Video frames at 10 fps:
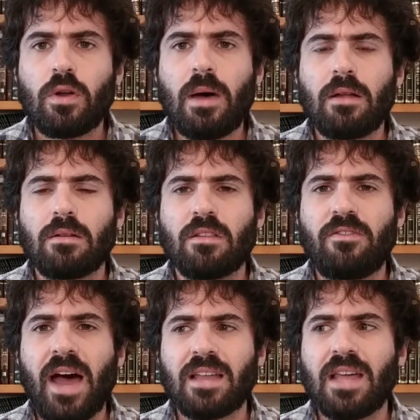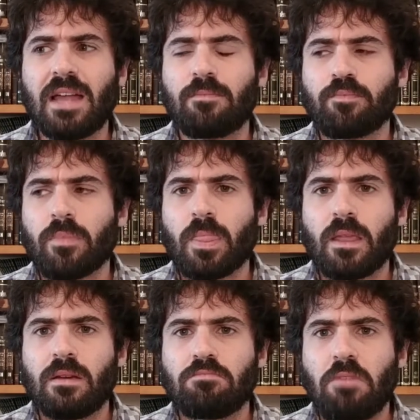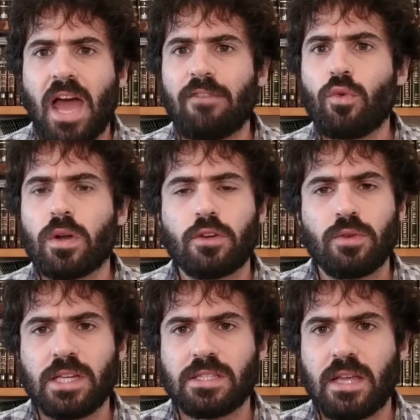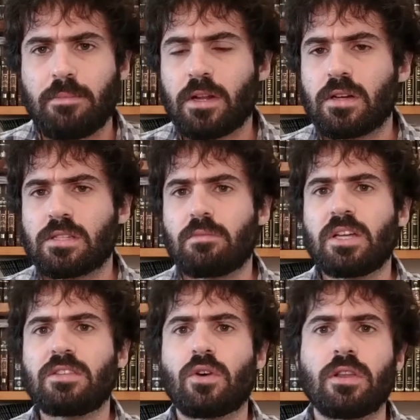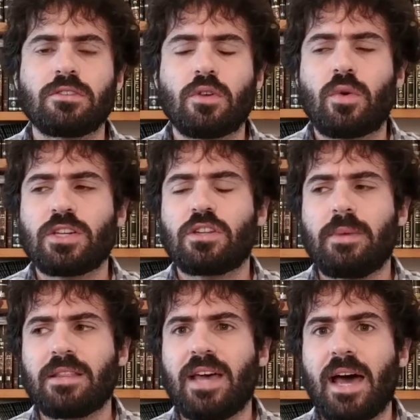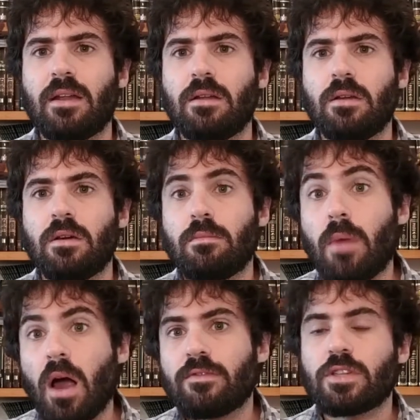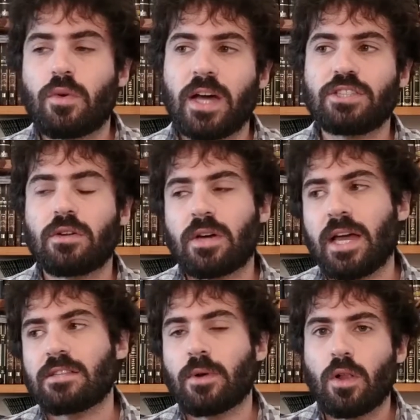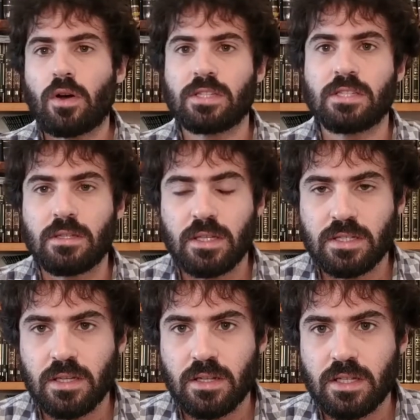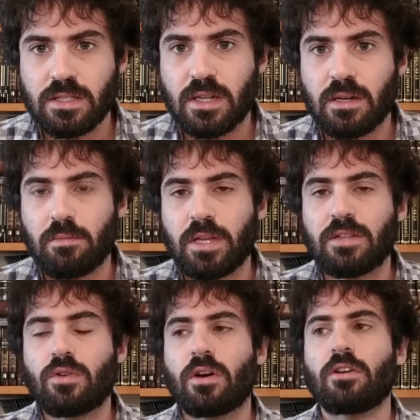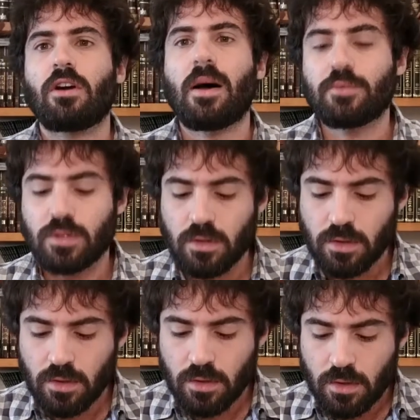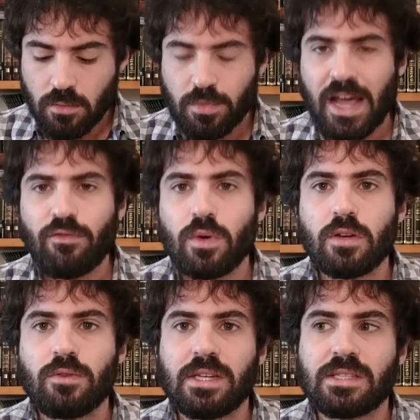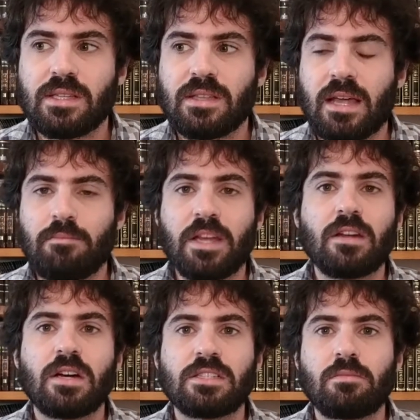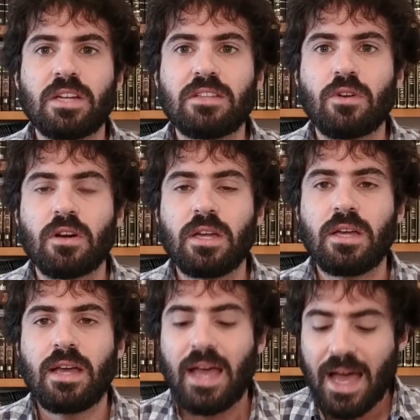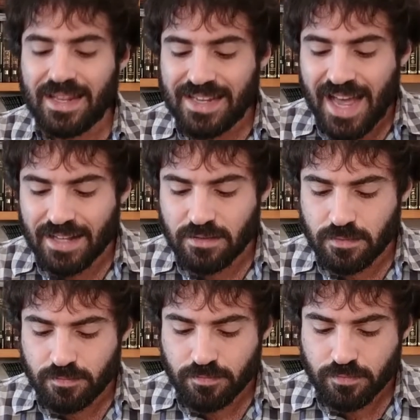about the fact that everyone agrees that mincha is obligatory? There's no question about that. Marv is a question, okay, it's machlok, is, it, is, it, is it obligatory or optional? But everyone agrees that mincha is obligatory, and yet